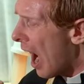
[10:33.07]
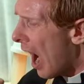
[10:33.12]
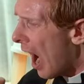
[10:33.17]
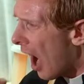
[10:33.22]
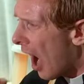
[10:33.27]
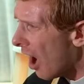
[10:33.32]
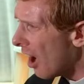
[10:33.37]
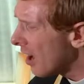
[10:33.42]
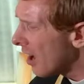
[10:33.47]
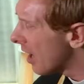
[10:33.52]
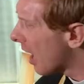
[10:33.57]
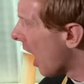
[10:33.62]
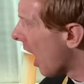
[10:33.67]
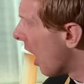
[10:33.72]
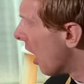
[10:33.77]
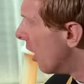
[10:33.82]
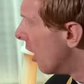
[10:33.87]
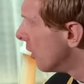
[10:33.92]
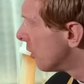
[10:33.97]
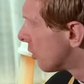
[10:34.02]

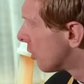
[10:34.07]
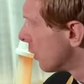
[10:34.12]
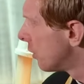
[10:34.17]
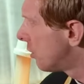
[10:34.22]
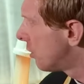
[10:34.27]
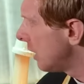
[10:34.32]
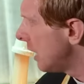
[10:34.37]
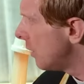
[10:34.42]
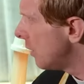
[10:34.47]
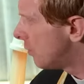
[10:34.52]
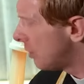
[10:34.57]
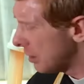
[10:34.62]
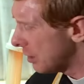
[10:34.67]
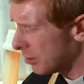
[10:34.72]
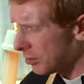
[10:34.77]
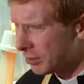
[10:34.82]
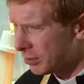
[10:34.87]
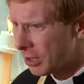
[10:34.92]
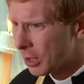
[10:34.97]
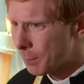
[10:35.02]
hunger to receive
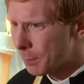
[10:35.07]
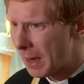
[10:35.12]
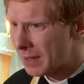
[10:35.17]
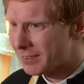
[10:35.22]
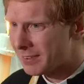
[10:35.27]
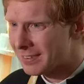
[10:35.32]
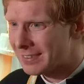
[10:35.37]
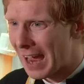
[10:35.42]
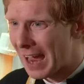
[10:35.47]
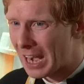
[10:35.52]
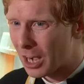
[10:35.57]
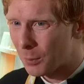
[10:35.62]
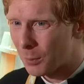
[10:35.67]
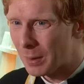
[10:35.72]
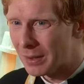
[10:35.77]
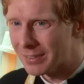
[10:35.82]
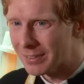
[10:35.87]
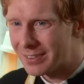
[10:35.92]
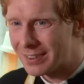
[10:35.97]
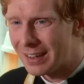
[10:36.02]
Jesus in the Blessed
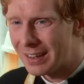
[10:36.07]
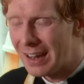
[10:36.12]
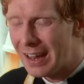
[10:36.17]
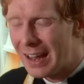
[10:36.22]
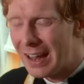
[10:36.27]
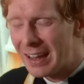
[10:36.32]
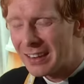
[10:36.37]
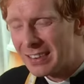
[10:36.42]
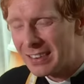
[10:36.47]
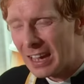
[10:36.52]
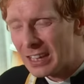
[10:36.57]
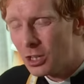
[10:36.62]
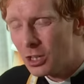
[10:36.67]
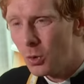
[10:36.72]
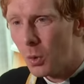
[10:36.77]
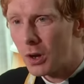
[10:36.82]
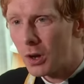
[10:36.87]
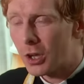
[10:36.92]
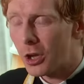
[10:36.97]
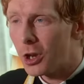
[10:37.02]
Sacrament that
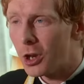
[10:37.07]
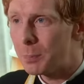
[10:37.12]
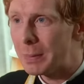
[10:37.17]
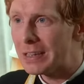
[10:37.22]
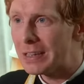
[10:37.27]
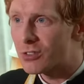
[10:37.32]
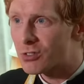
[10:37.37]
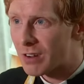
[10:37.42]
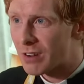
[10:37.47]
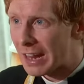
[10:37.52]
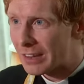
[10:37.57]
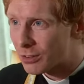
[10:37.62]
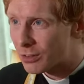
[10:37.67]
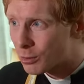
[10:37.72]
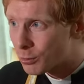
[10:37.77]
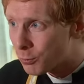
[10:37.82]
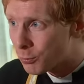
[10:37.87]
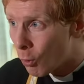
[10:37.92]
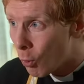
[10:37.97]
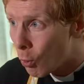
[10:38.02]
you are going to be
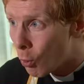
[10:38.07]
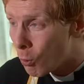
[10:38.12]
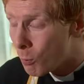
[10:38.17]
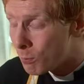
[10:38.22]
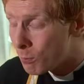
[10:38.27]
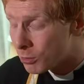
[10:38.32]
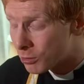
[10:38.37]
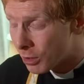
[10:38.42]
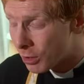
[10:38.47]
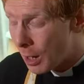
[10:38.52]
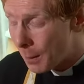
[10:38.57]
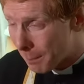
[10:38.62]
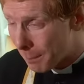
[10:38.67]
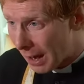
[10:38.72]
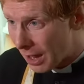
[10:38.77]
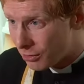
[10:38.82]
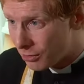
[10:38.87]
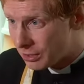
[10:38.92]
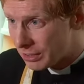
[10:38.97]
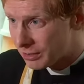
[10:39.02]
transformed
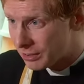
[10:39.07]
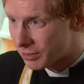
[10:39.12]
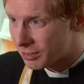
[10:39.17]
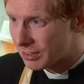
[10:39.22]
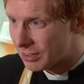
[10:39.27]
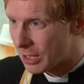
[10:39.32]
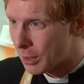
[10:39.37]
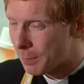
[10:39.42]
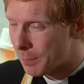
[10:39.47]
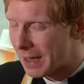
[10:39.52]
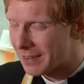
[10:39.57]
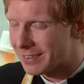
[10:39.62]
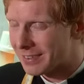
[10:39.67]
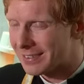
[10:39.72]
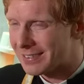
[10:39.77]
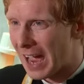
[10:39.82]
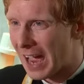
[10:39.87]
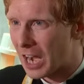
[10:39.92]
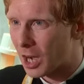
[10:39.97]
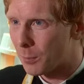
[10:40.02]
by Jesus in the Blessed
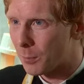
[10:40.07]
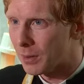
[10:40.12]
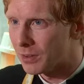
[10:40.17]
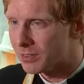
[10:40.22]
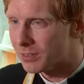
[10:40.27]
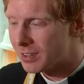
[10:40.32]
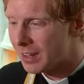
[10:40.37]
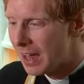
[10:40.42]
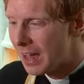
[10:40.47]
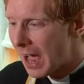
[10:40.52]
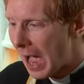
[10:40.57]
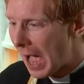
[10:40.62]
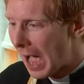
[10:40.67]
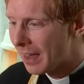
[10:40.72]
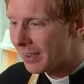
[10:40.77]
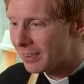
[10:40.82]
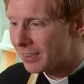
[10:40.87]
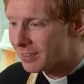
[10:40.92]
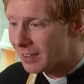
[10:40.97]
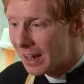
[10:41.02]
Sacrament.
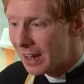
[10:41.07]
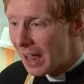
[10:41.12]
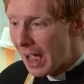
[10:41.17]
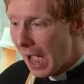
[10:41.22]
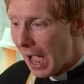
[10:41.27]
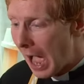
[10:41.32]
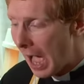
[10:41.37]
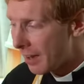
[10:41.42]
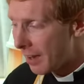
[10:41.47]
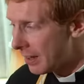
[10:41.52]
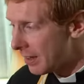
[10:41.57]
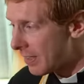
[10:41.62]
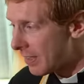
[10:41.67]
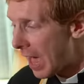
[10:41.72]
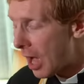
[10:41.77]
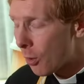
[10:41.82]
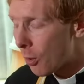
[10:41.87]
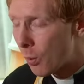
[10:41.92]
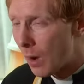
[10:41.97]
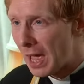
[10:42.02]
And, and in
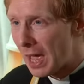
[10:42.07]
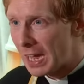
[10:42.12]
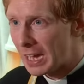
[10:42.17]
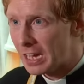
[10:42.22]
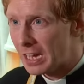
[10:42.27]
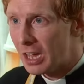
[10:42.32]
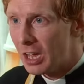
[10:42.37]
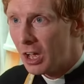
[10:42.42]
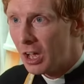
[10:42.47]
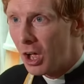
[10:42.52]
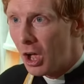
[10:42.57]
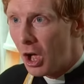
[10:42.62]
that way,